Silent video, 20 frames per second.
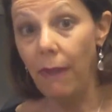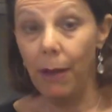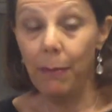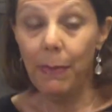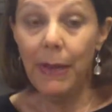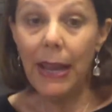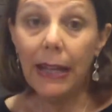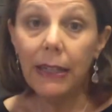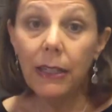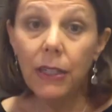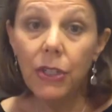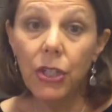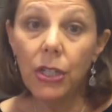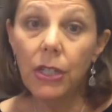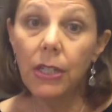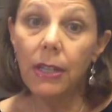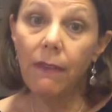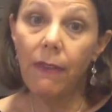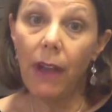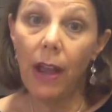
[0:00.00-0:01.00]

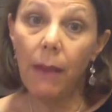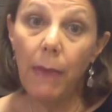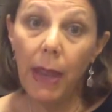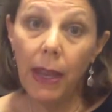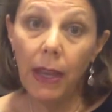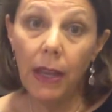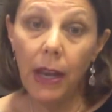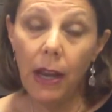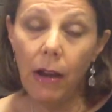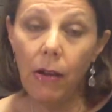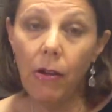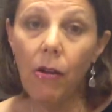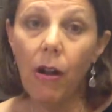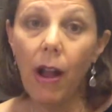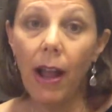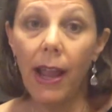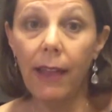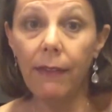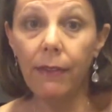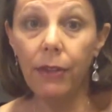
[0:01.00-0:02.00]
negligent, if I make an error,
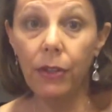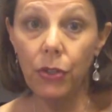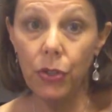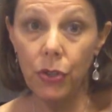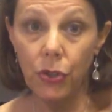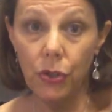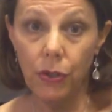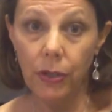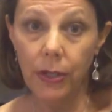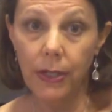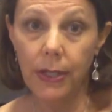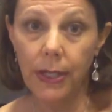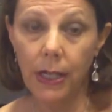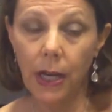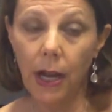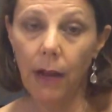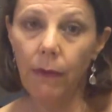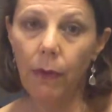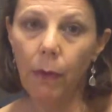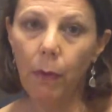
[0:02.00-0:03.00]
I have an insurance to
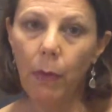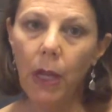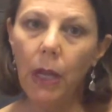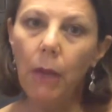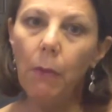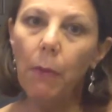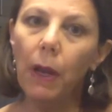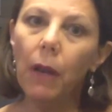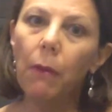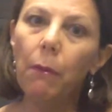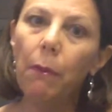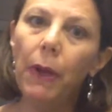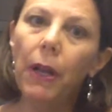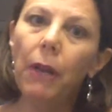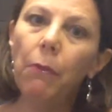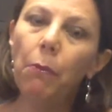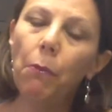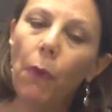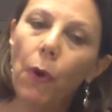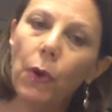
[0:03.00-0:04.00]
cover me.
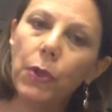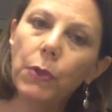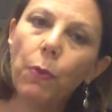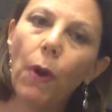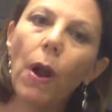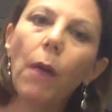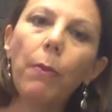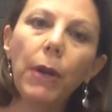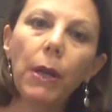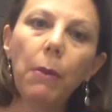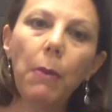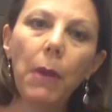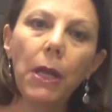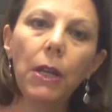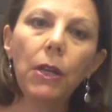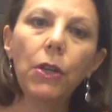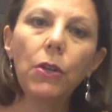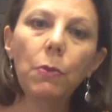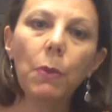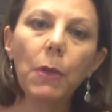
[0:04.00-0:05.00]
But most property
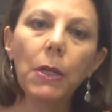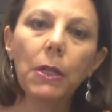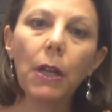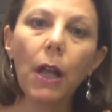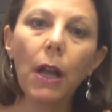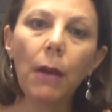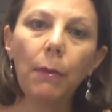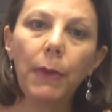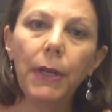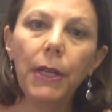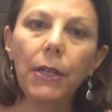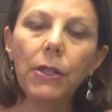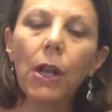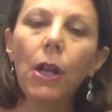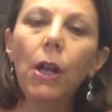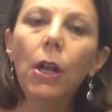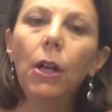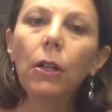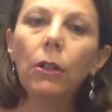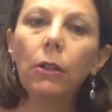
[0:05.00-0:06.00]
management companies
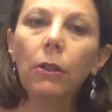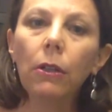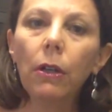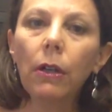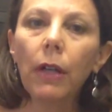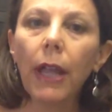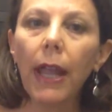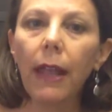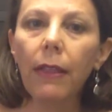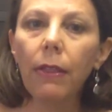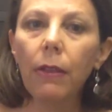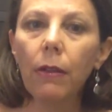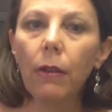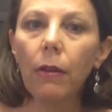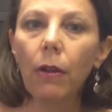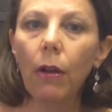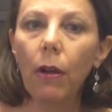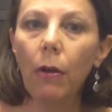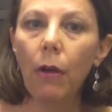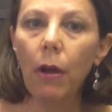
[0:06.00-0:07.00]
look at
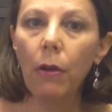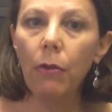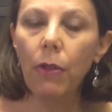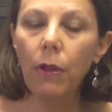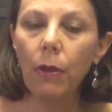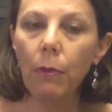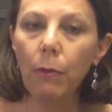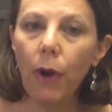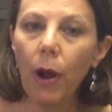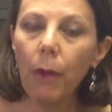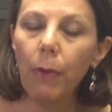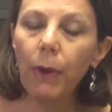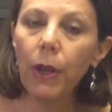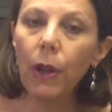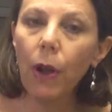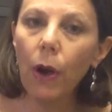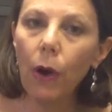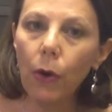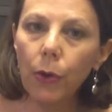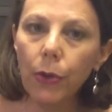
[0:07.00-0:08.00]
the
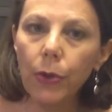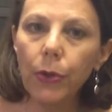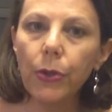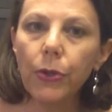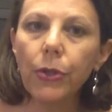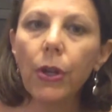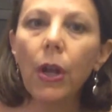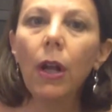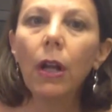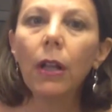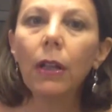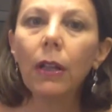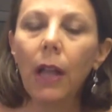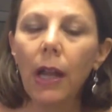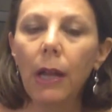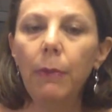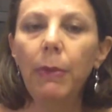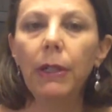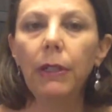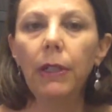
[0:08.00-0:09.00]
property owner's
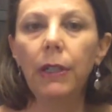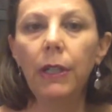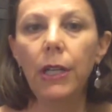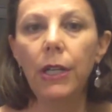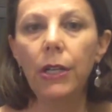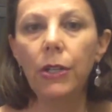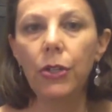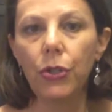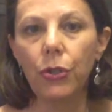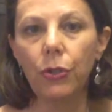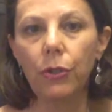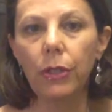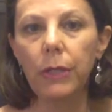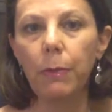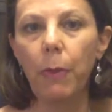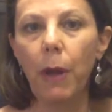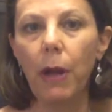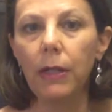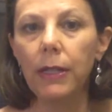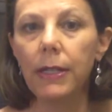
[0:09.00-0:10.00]
liability insurance
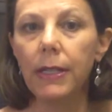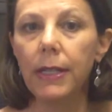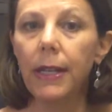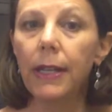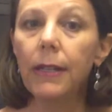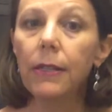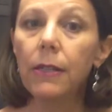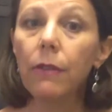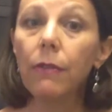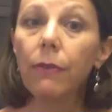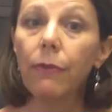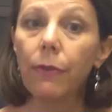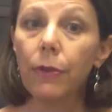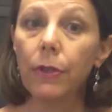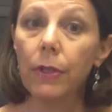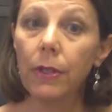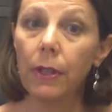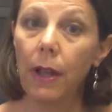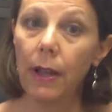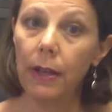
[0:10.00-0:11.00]
policy as the
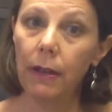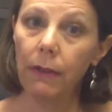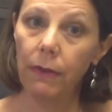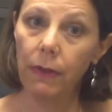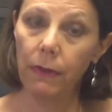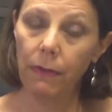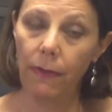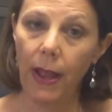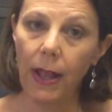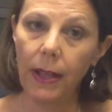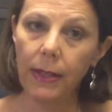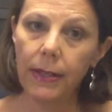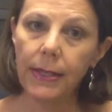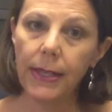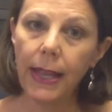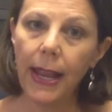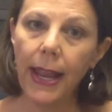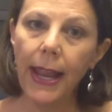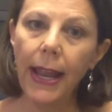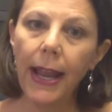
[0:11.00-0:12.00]
first line of
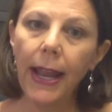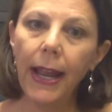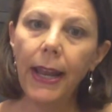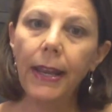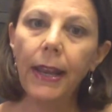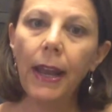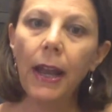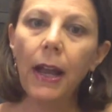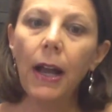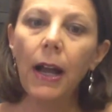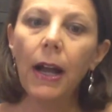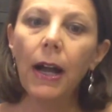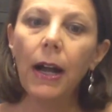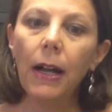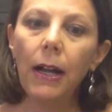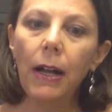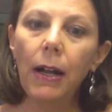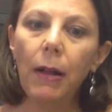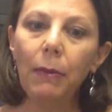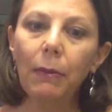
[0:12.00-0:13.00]
defense. And
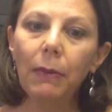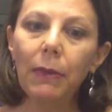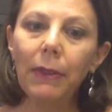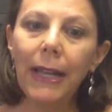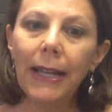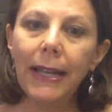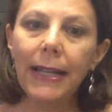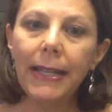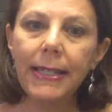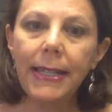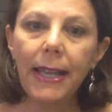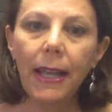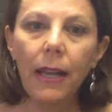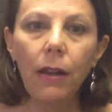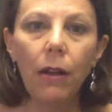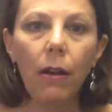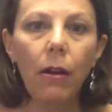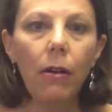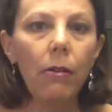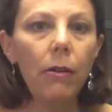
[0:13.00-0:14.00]
like I said,
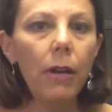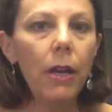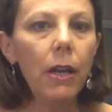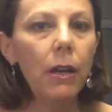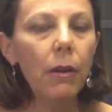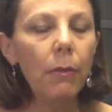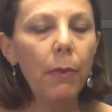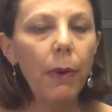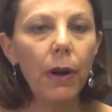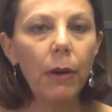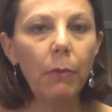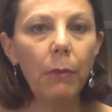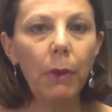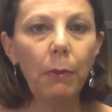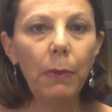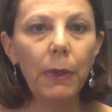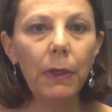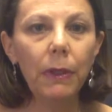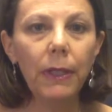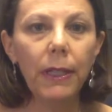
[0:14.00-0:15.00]
owning an apartment
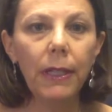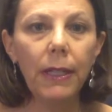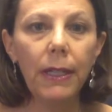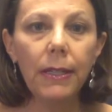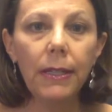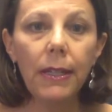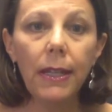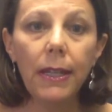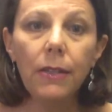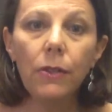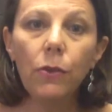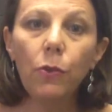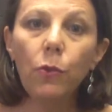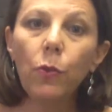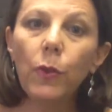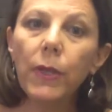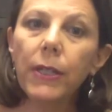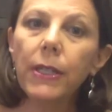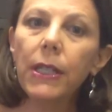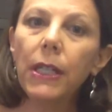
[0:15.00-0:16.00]
building is a
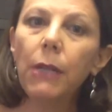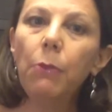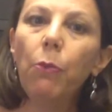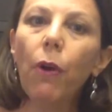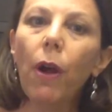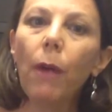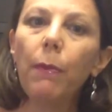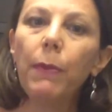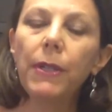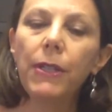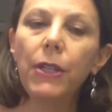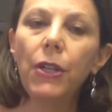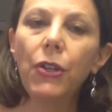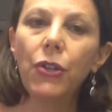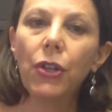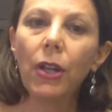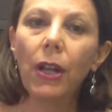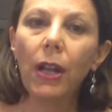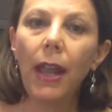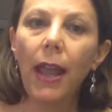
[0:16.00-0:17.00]
risky
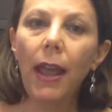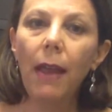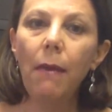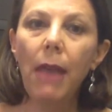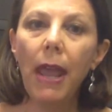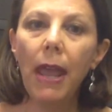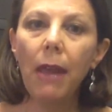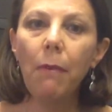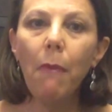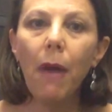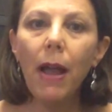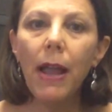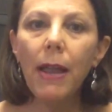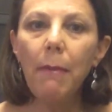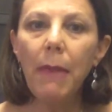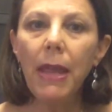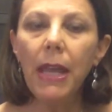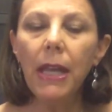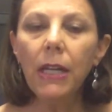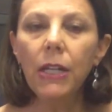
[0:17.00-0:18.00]
proposition. And my
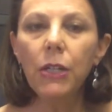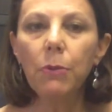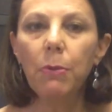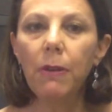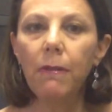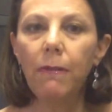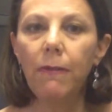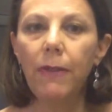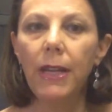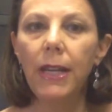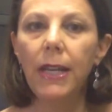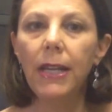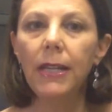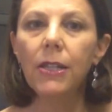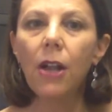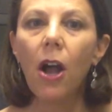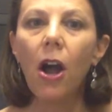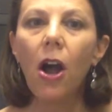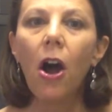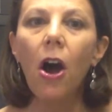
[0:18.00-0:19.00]
management
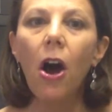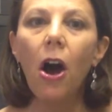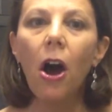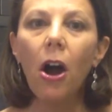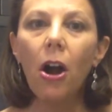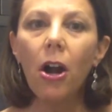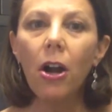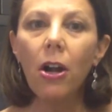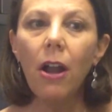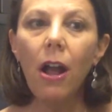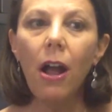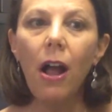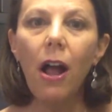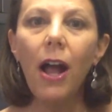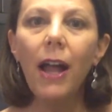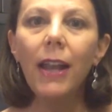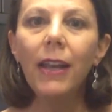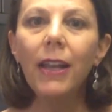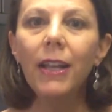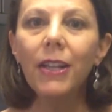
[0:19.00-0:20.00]
fees are
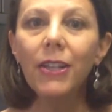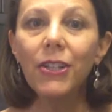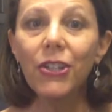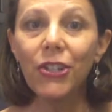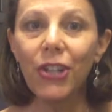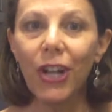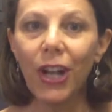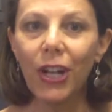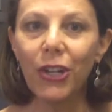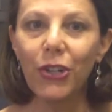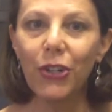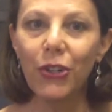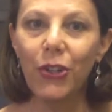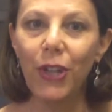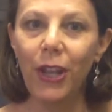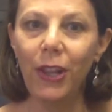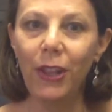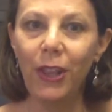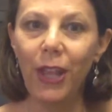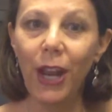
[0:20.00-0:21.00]
not such
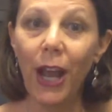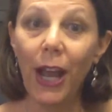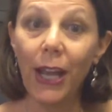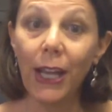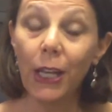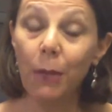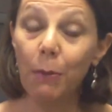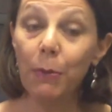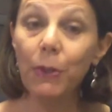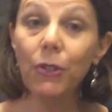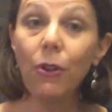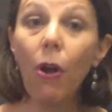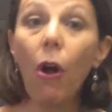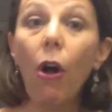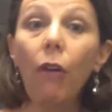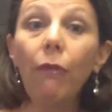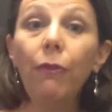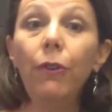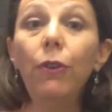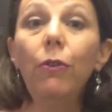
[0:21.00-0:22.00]
that I can
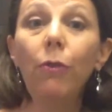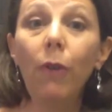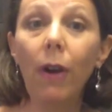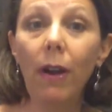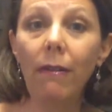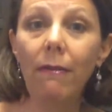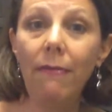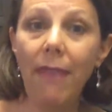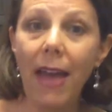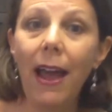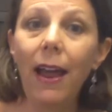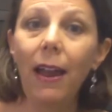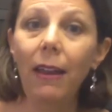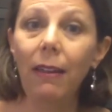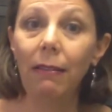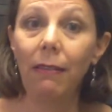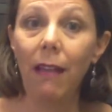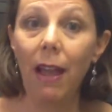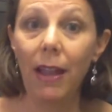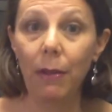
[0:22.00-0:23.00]
absolve you of
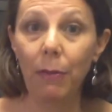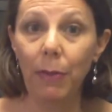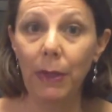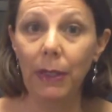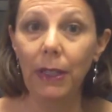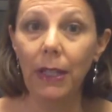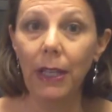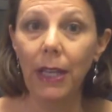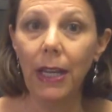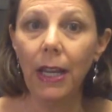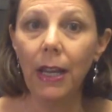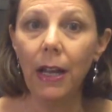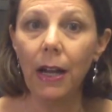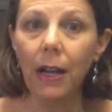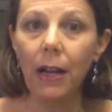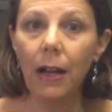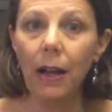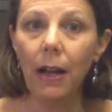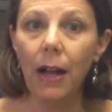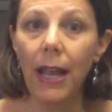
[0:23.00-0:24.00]
that liability
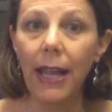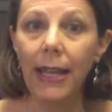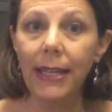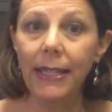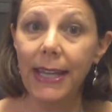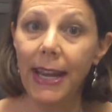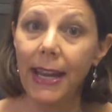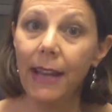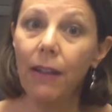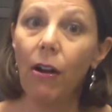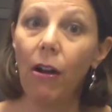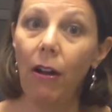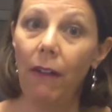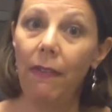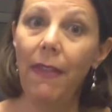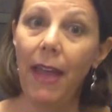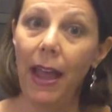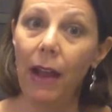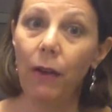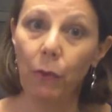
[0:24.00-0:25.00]
and take on
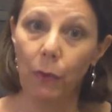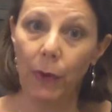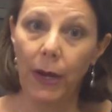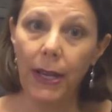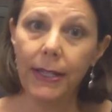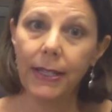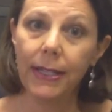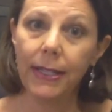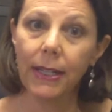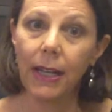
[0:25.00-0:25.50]
that risk.